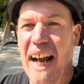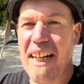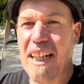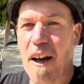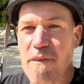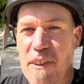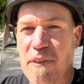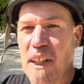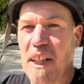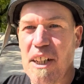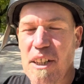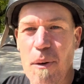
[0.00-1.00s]
of gloves if you're
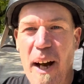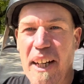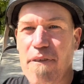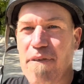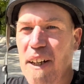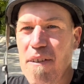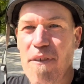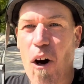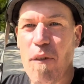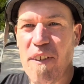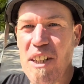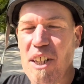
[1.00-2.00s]
going to do anything
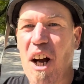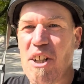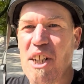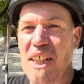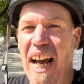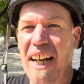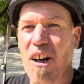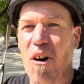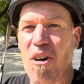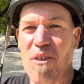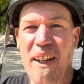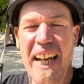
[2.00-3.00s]
involving touching that concrete.